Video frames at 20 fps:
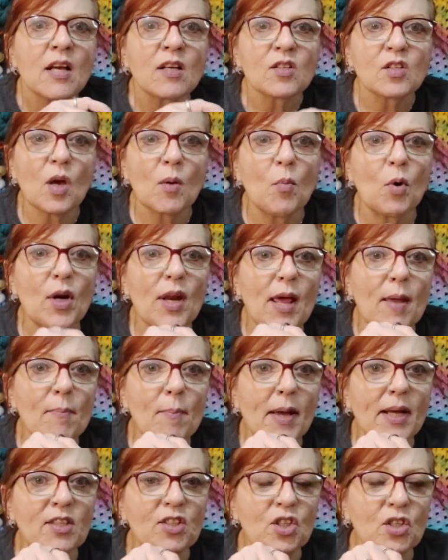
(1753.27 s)
Someone had
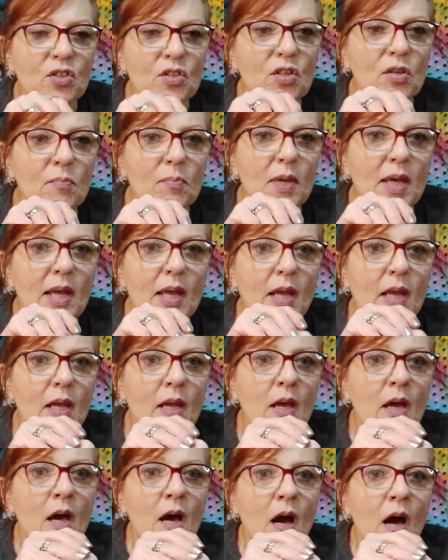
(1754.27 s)
mentioned to me